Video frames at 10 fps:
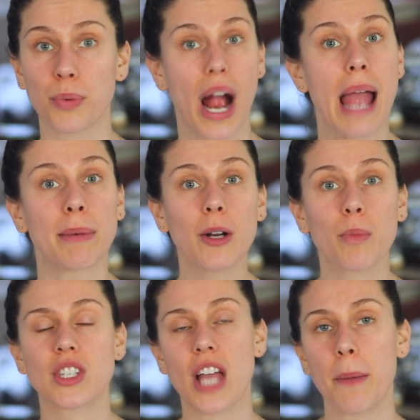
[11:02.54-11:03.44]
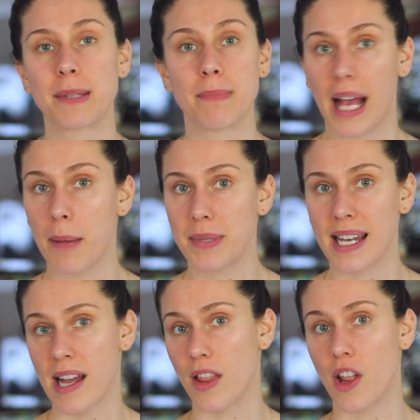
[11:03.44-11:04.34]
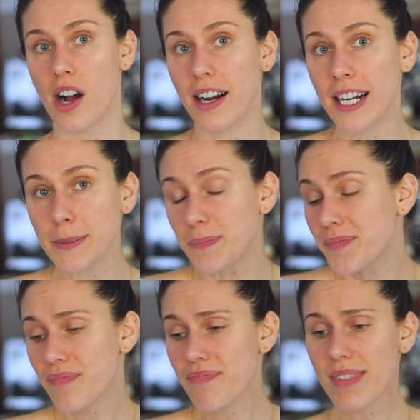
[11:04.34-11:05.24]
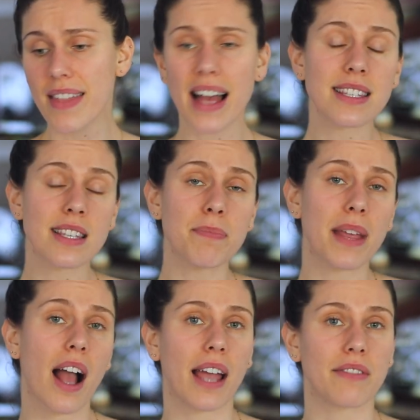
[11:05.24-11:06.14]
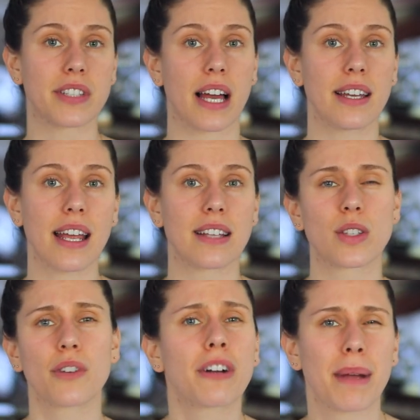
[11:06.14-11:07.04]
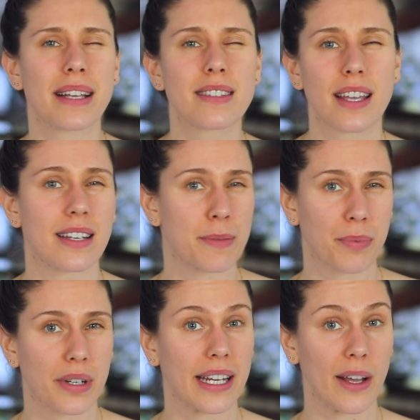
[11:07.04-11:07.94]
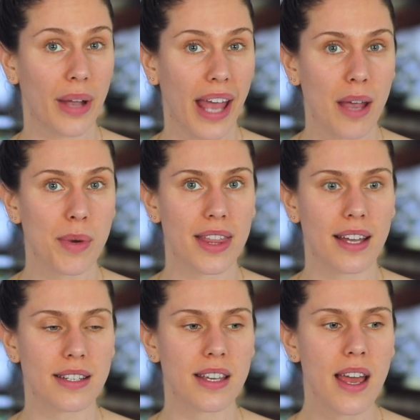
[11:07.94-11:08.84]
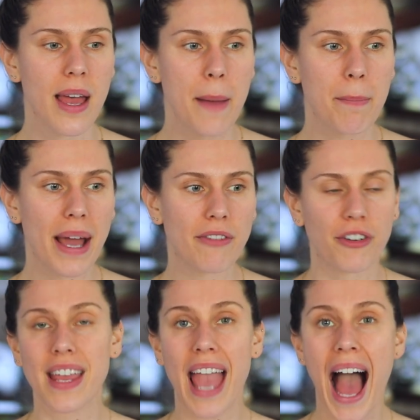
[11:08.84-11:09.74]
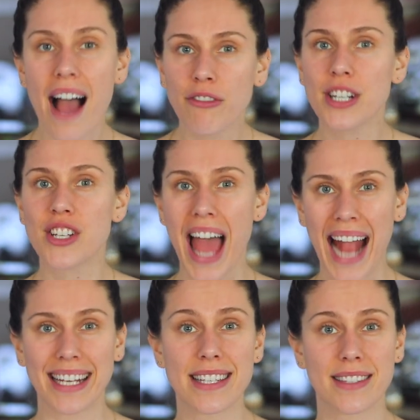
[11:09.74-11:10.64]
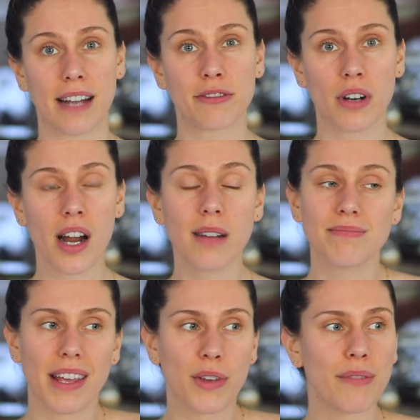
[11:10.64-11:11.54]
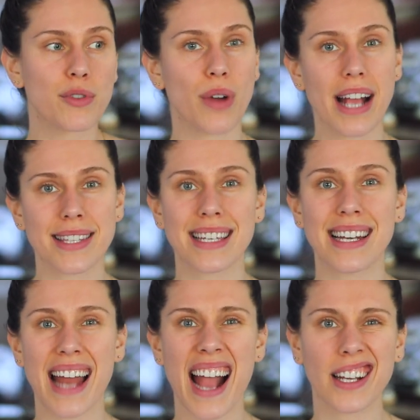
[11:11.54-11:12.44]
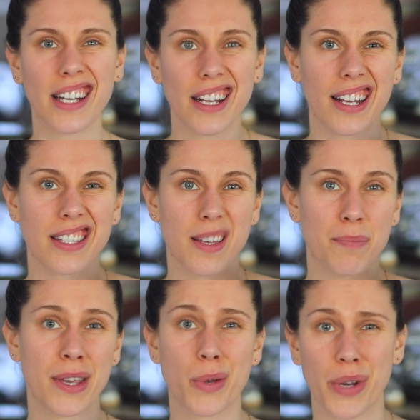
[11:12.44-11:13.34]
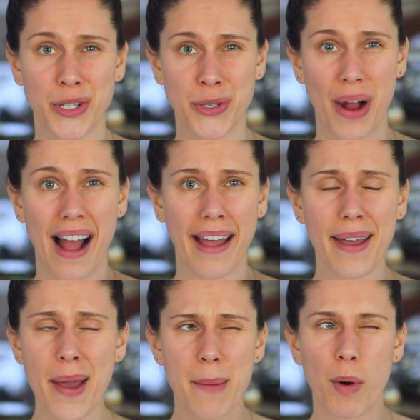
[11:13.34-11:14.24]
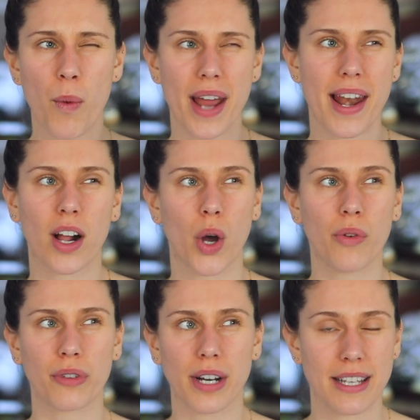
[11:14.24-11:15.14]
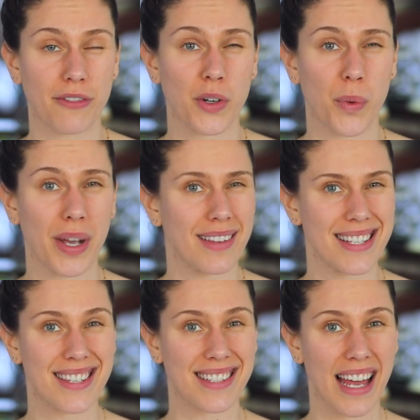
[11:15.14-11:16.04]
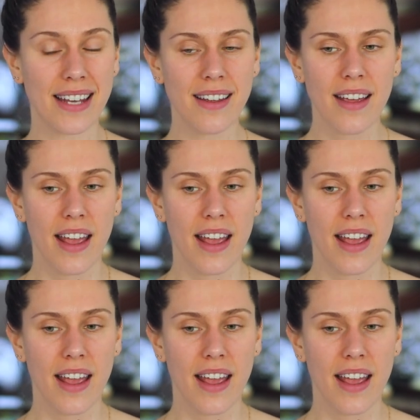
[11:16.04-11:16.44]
primer, which helps makeup stay on longer. That's something I've done, and so far my skin is pretty okay with it. But for the average acne sufferer, if you have dry skin and acne, it's something you could try, but why not go for a different oil instead?